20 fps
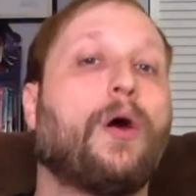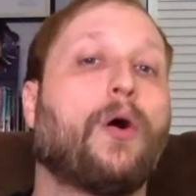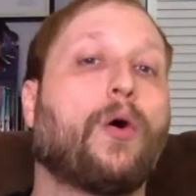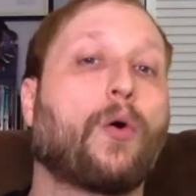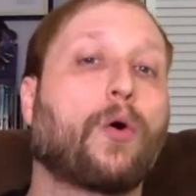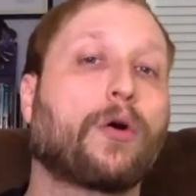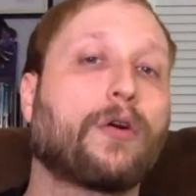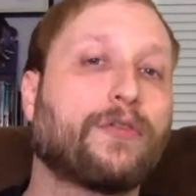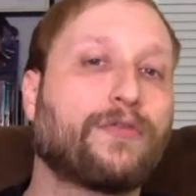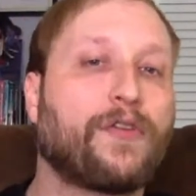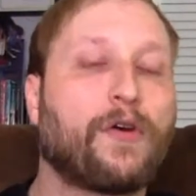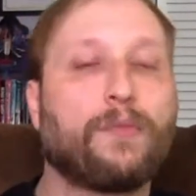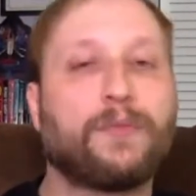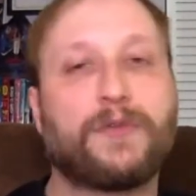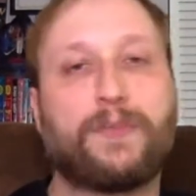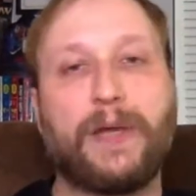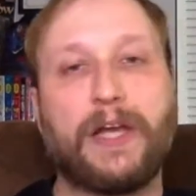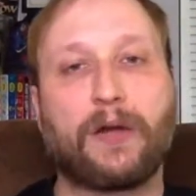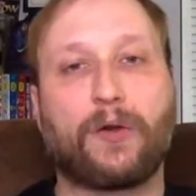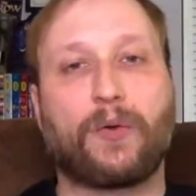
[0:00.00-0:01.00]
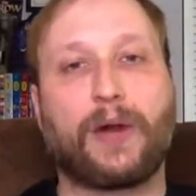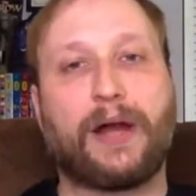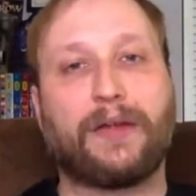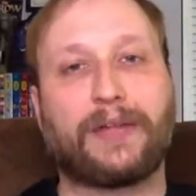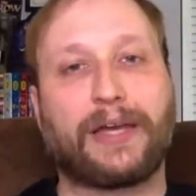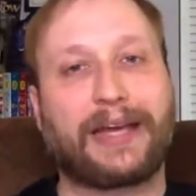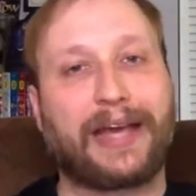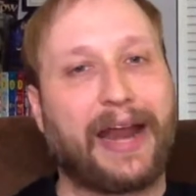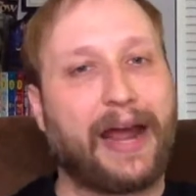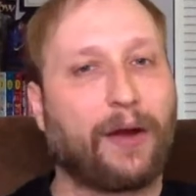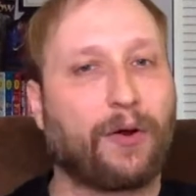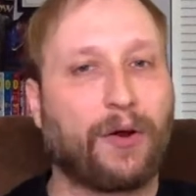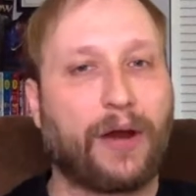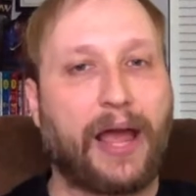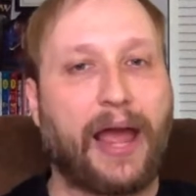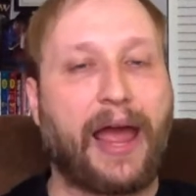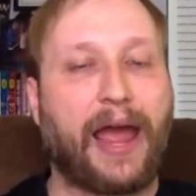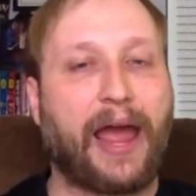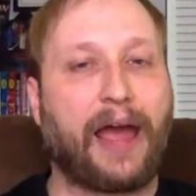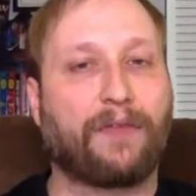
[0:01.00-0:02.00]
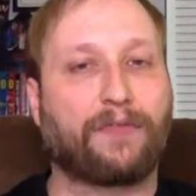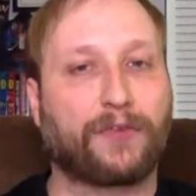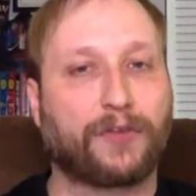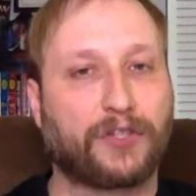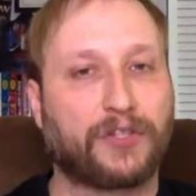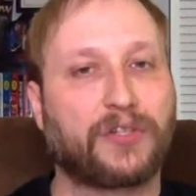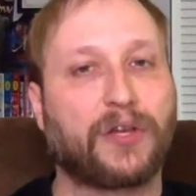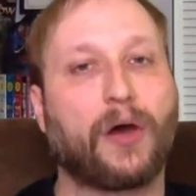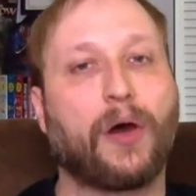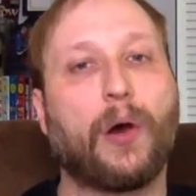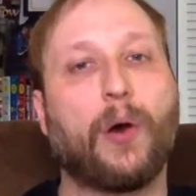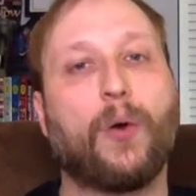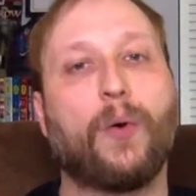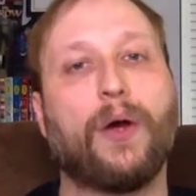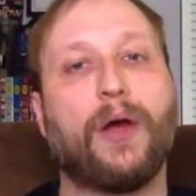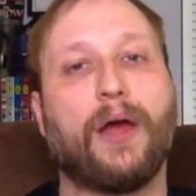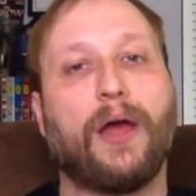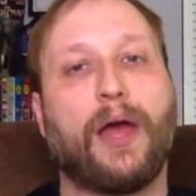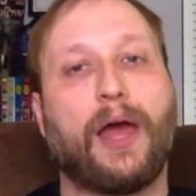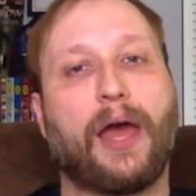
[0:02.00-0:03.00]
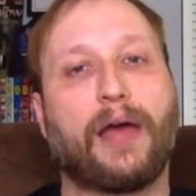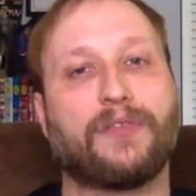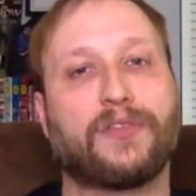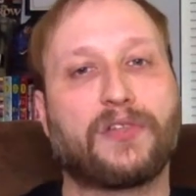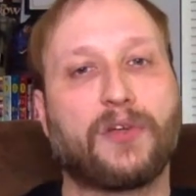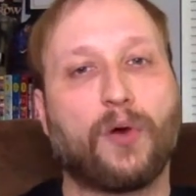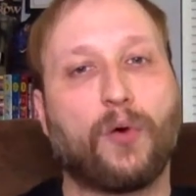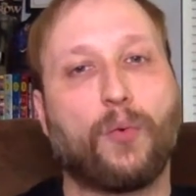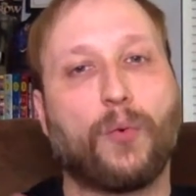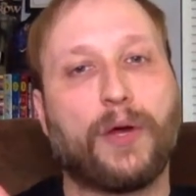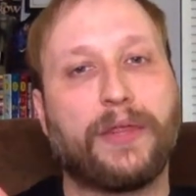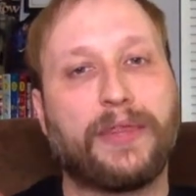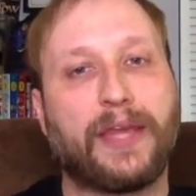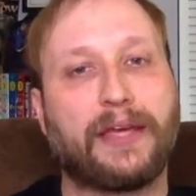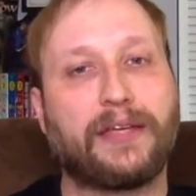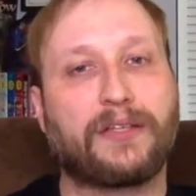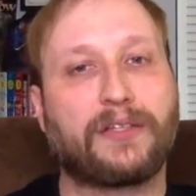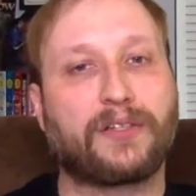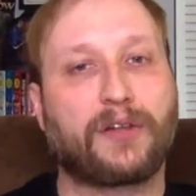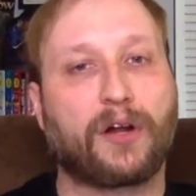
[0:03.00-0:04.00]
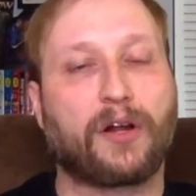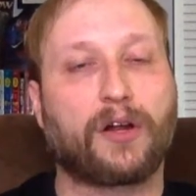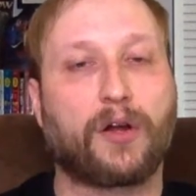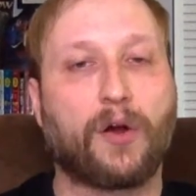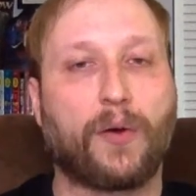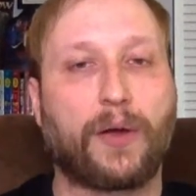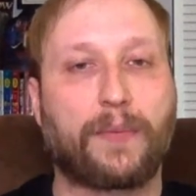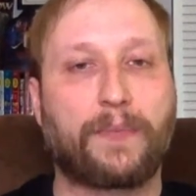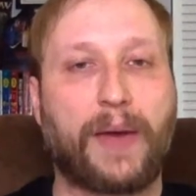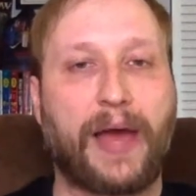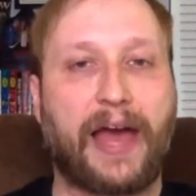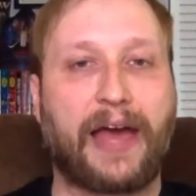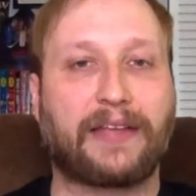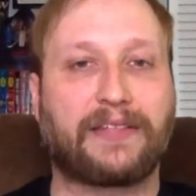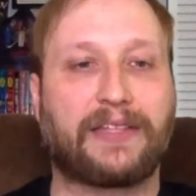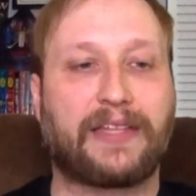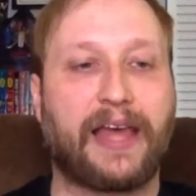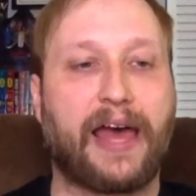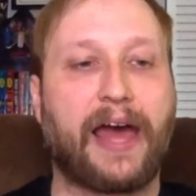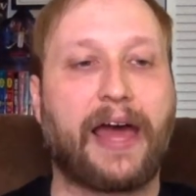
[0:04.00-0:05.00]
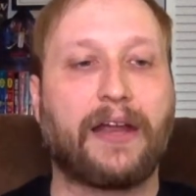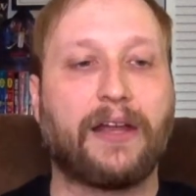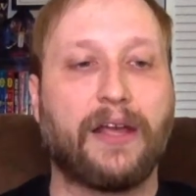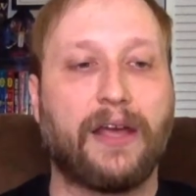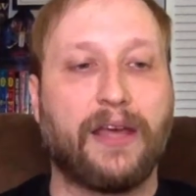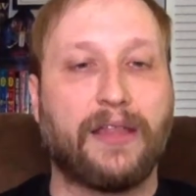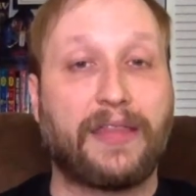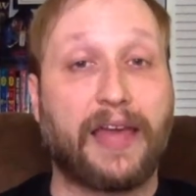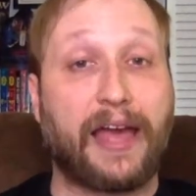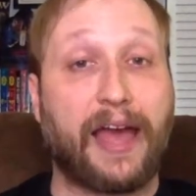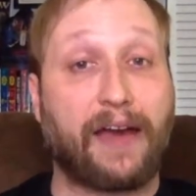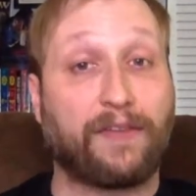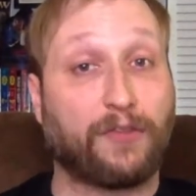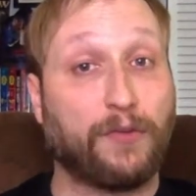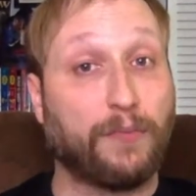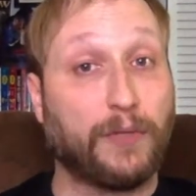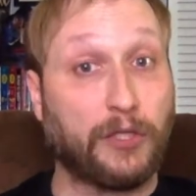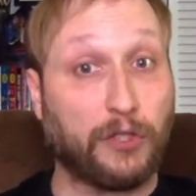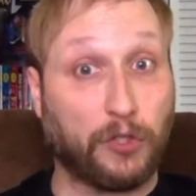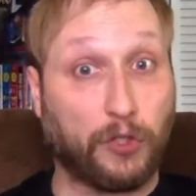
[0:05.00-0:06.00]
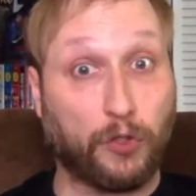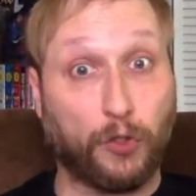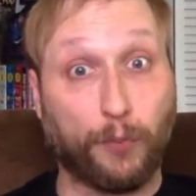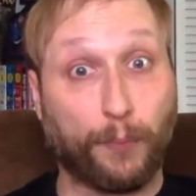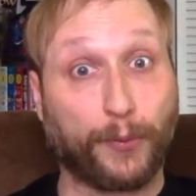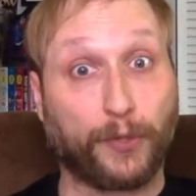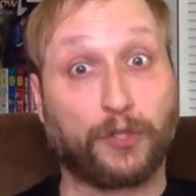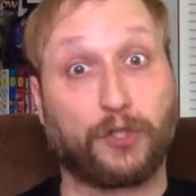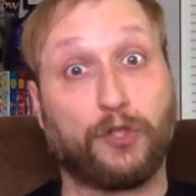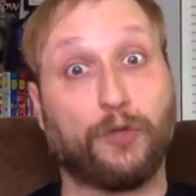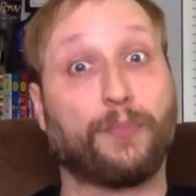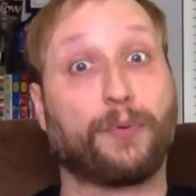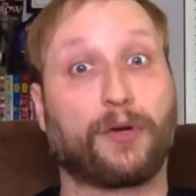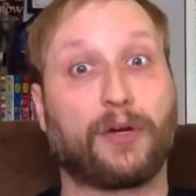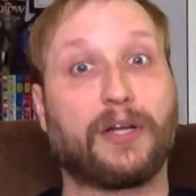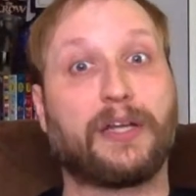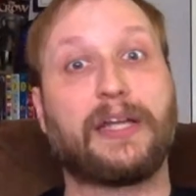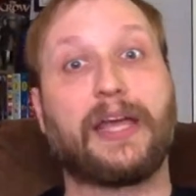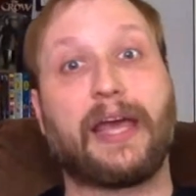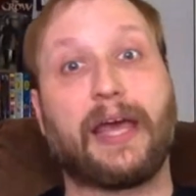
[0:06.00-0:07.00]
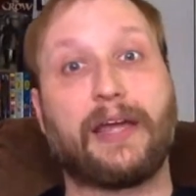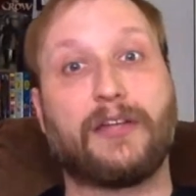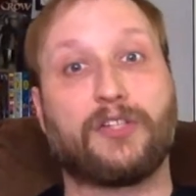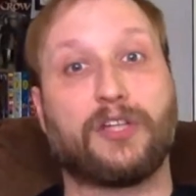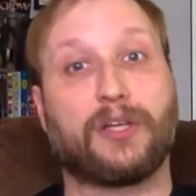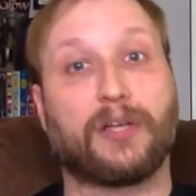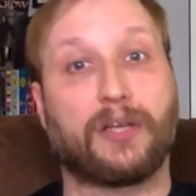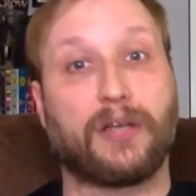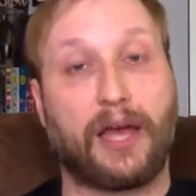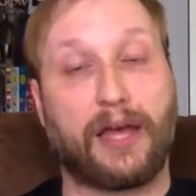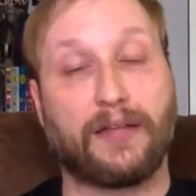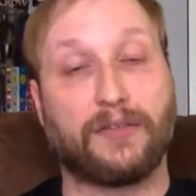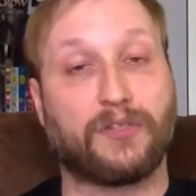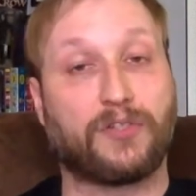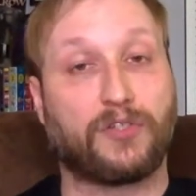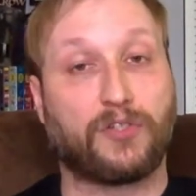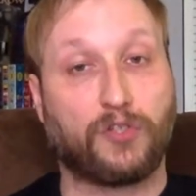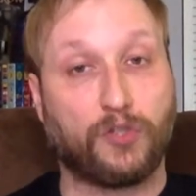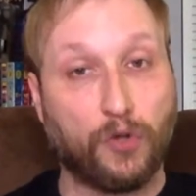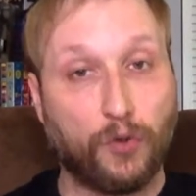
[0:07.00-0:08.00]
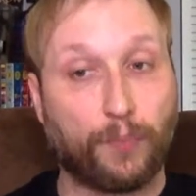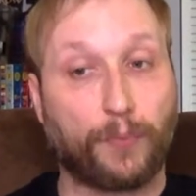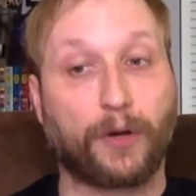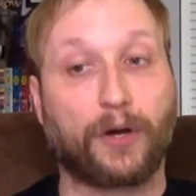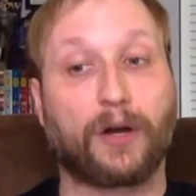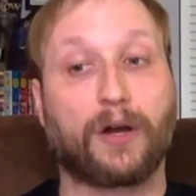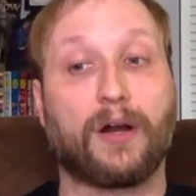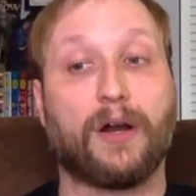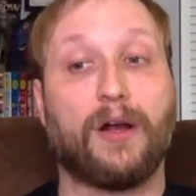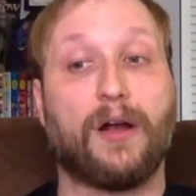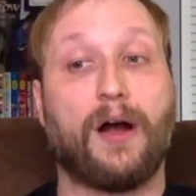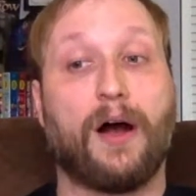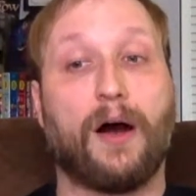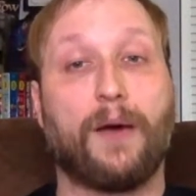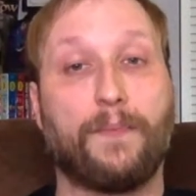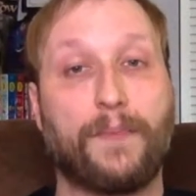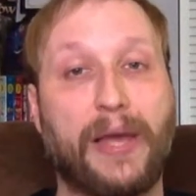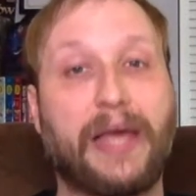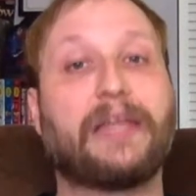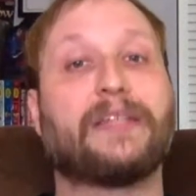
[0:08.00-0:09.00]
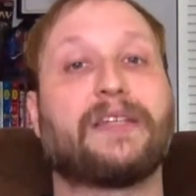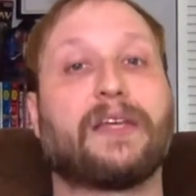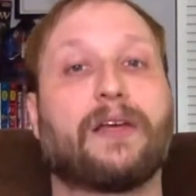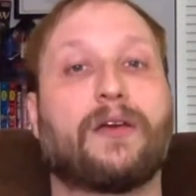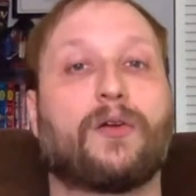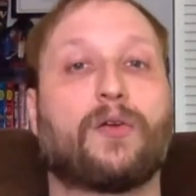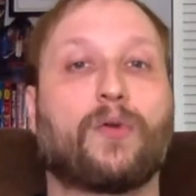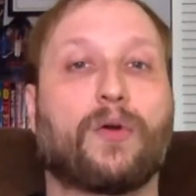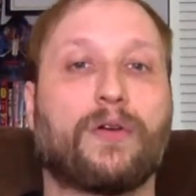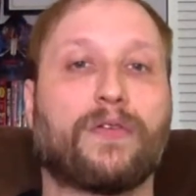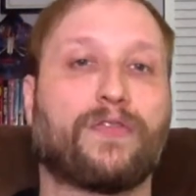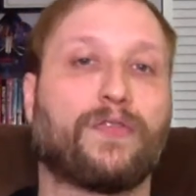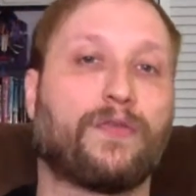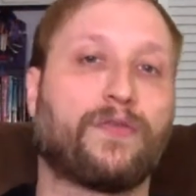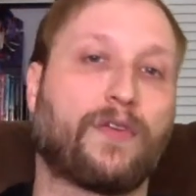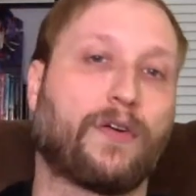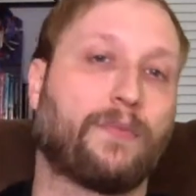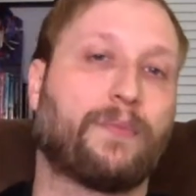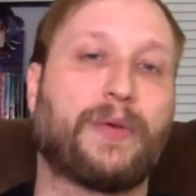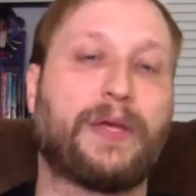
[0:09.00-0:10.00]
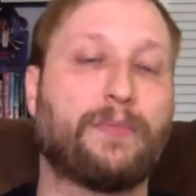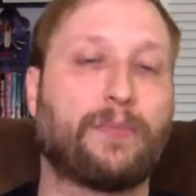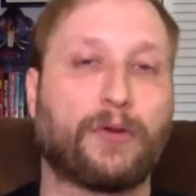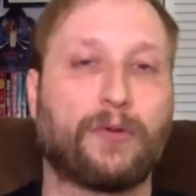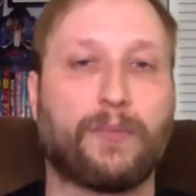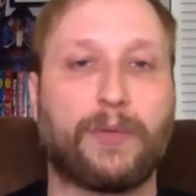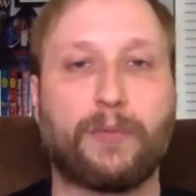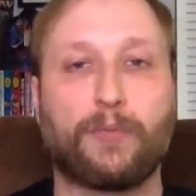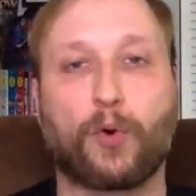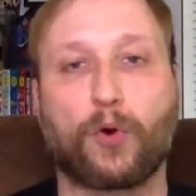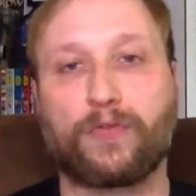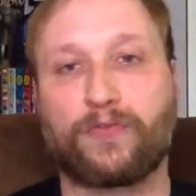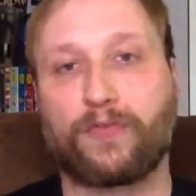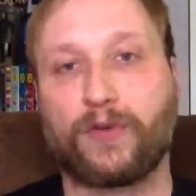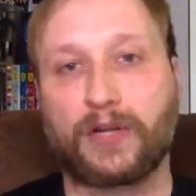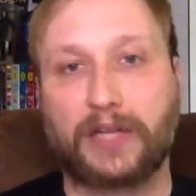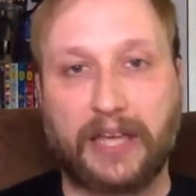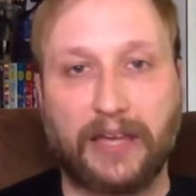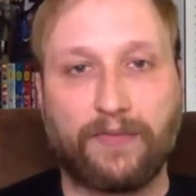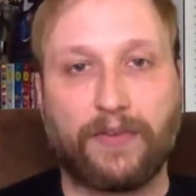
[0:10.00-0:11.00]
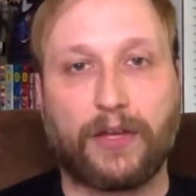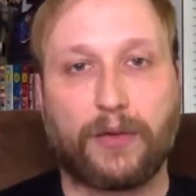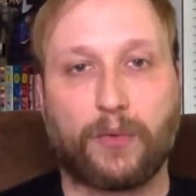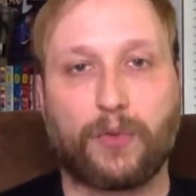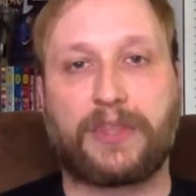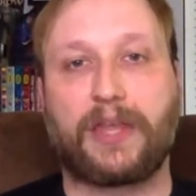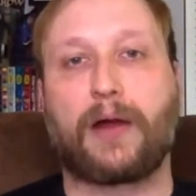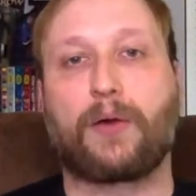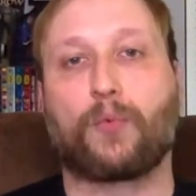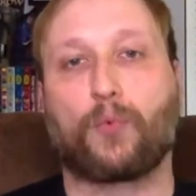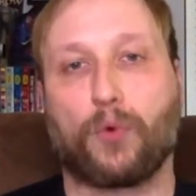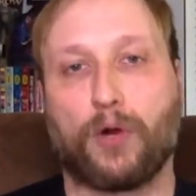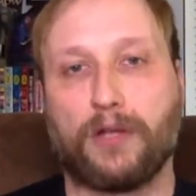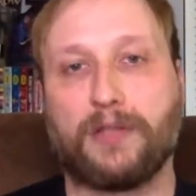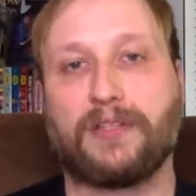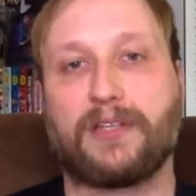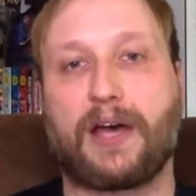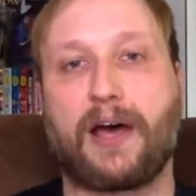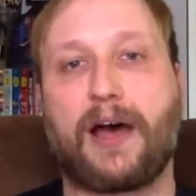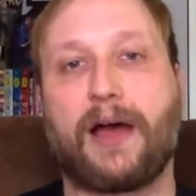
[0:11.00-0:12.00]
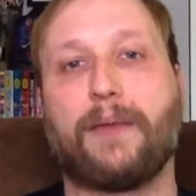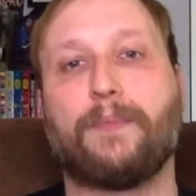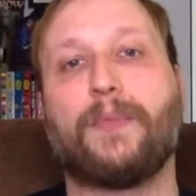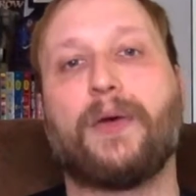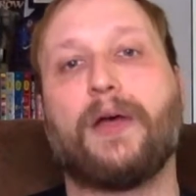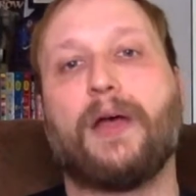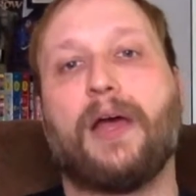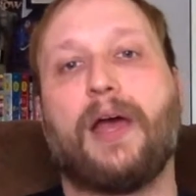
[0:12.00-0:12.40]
horror films being around like an hour and a half or so. And so when they start going past that, they have to be super, super engaging and super amazing in order for, for people to be more forgiving with that runtime.